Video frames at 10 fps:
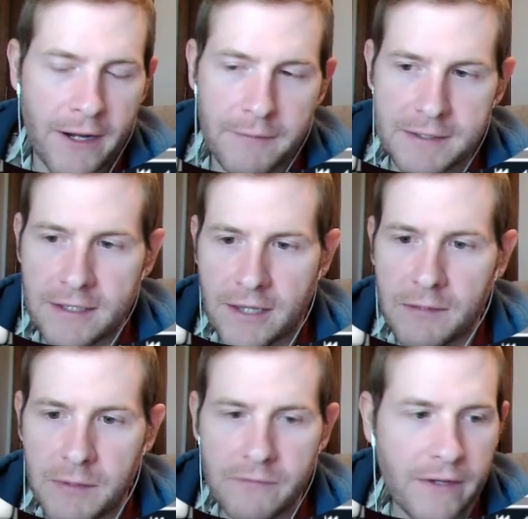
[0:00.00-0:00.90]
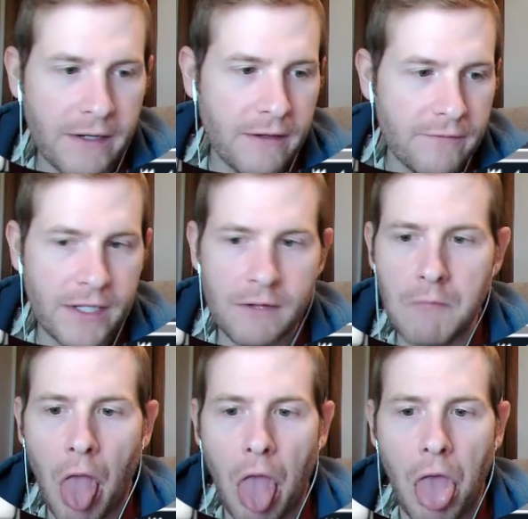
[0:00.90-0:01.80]
because I thought it'd be fun on a video.
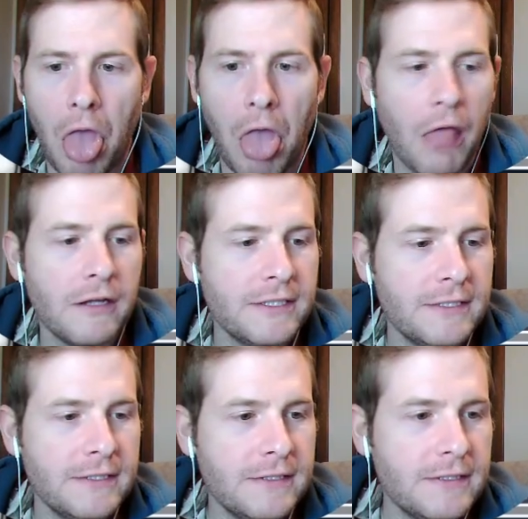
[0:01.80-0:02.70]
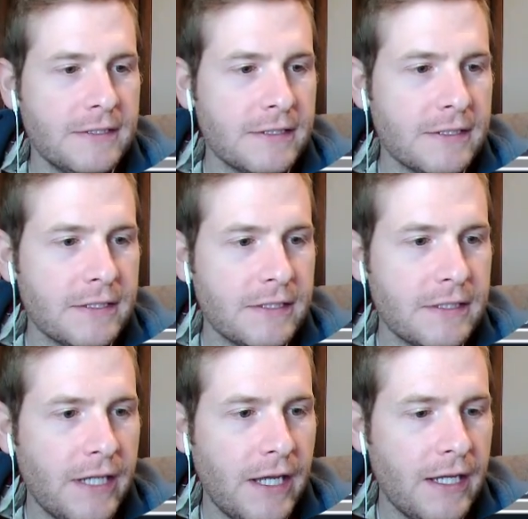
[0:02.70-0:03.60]
Ugh.
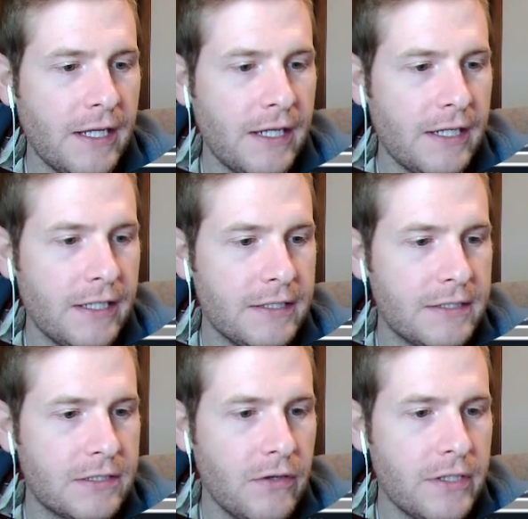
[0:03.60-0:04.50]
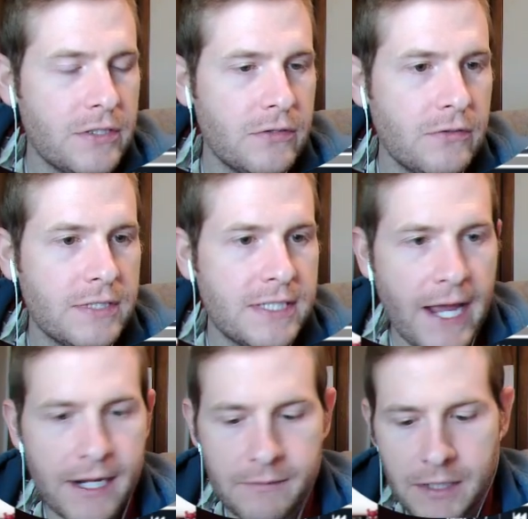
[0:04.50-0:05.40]
Okay, he's going to
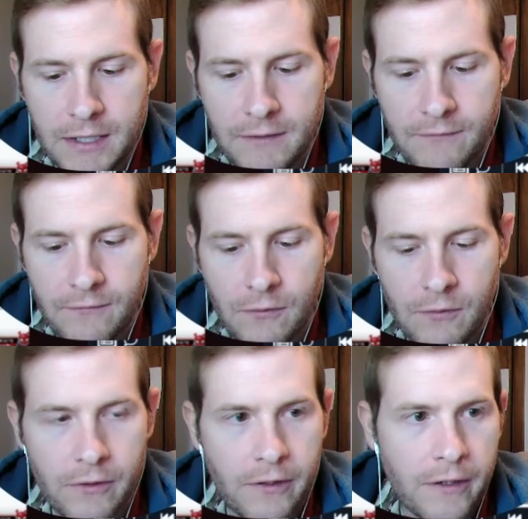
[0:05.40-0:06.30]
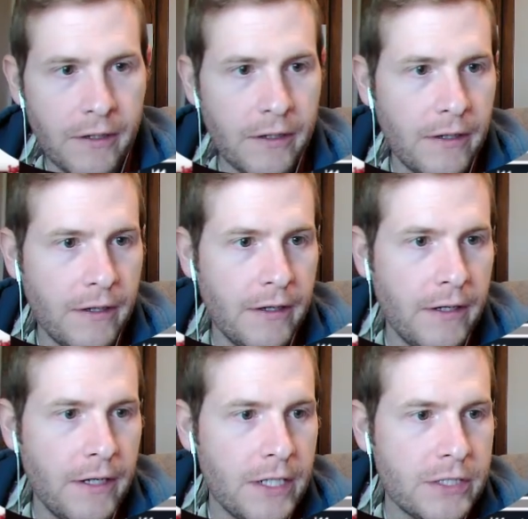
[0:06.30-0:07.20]
attack me for
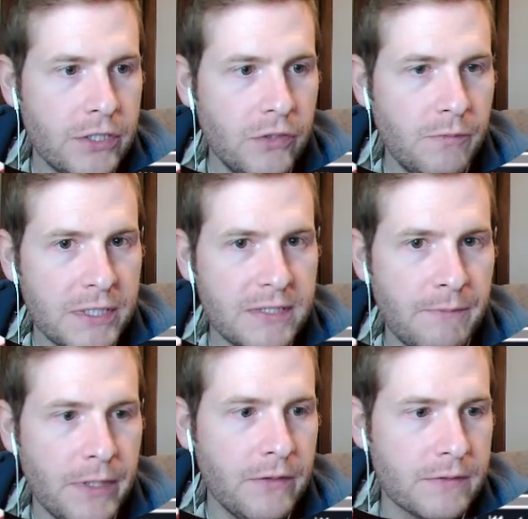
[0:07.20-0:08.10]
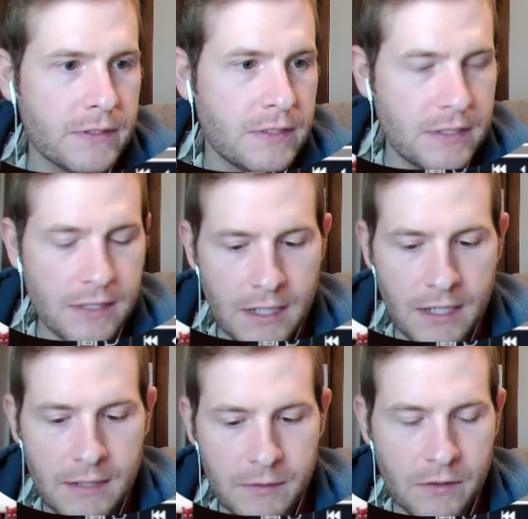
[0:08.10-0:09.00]
2 plus a boost.
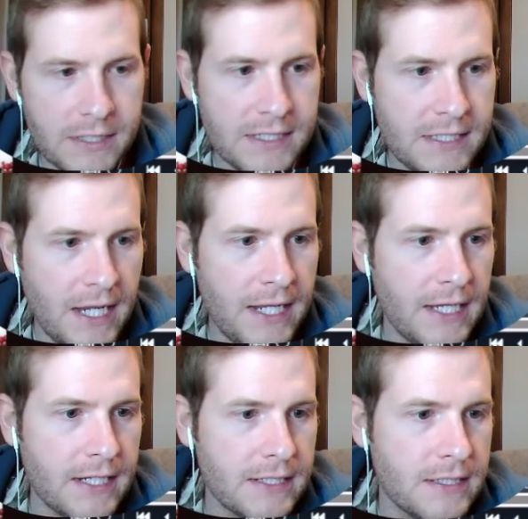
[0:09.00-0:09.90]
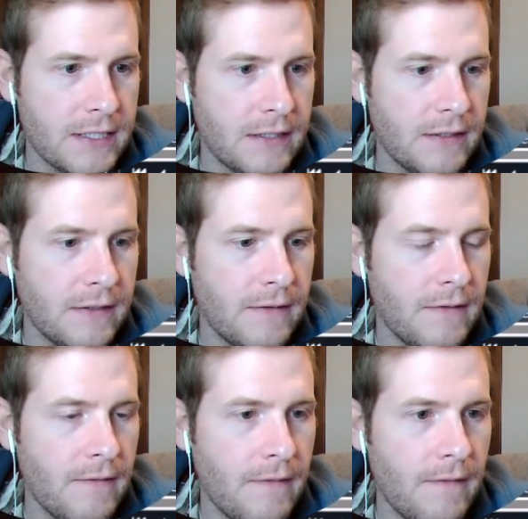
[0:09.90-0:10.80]
I'm going to take it.
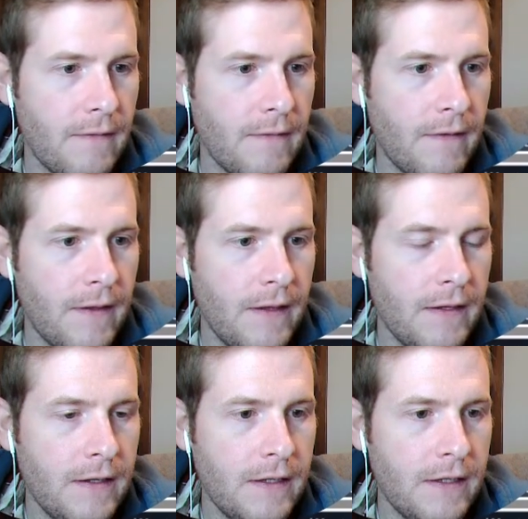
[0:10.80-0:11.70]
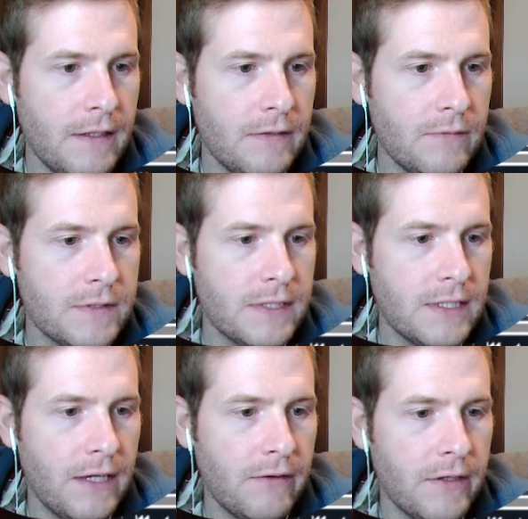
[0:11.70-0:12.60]
And we'll see
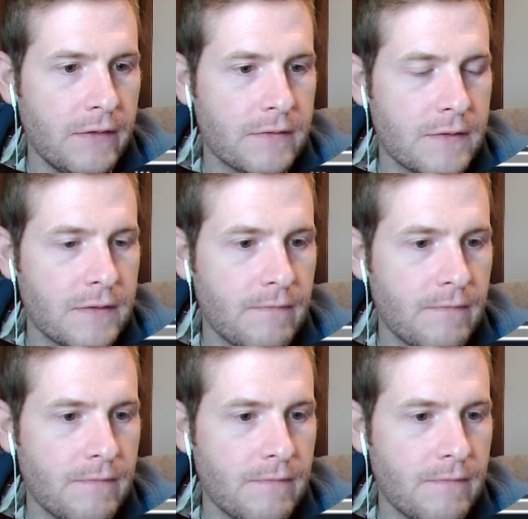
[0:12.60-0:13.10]
how it goes.